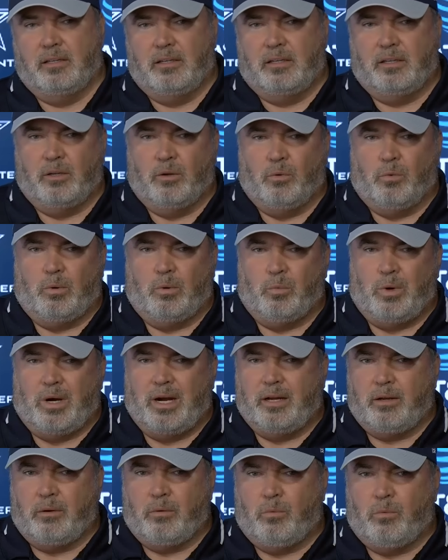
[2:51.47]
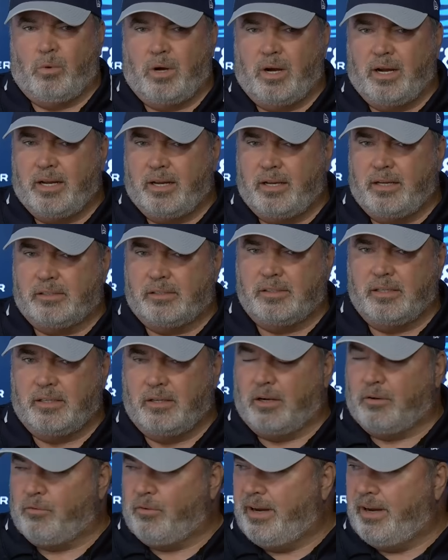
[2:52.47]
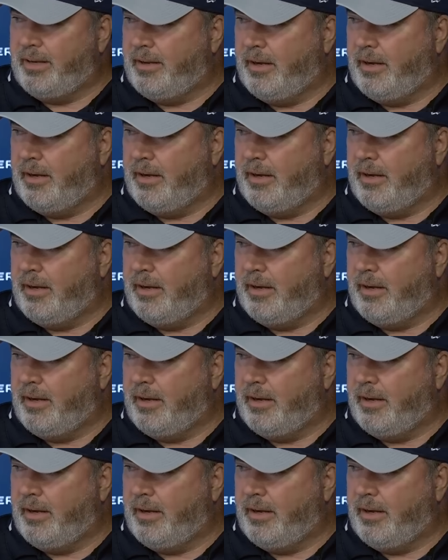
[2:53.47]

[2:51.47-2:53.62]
you know, well, why is he not ranked